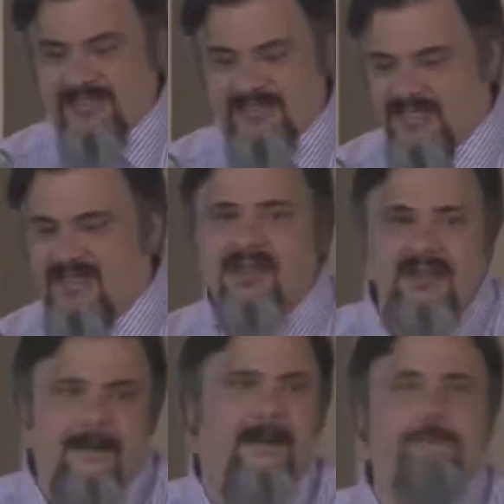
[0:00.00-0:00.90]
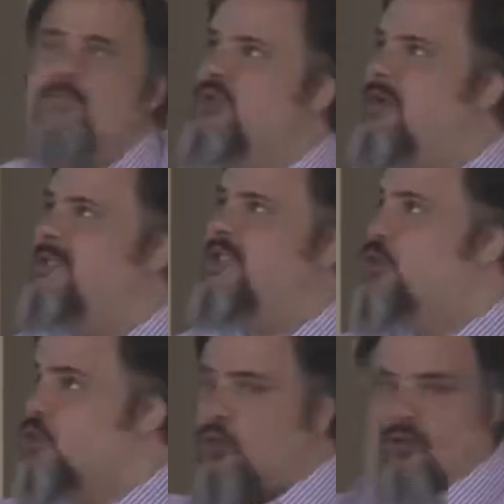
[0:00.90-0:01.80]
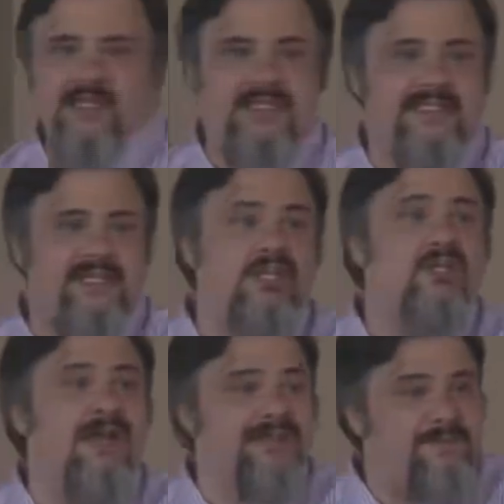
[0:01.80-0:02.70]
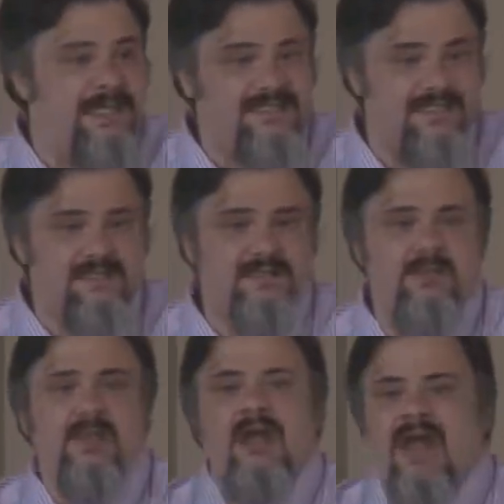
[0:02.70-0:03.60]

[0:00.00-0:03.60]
We see, um, you know, we see Google releasing a USB system.